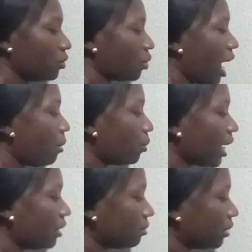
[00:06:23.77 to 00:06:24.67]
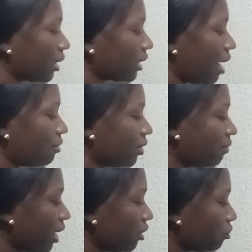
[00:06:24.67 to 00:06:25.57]
So how will I do that? I will
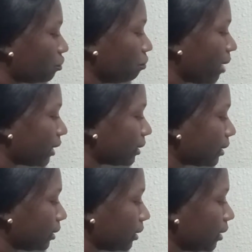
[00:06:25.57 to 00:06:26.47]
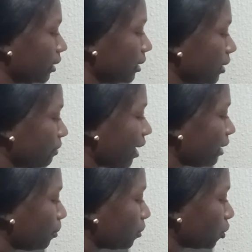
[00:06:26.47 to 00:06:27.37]
divide through by T,
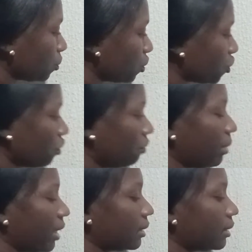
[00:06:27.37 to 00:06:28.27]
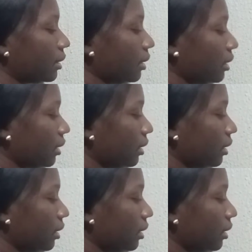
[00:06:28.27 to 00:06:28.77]
divide both equations by T.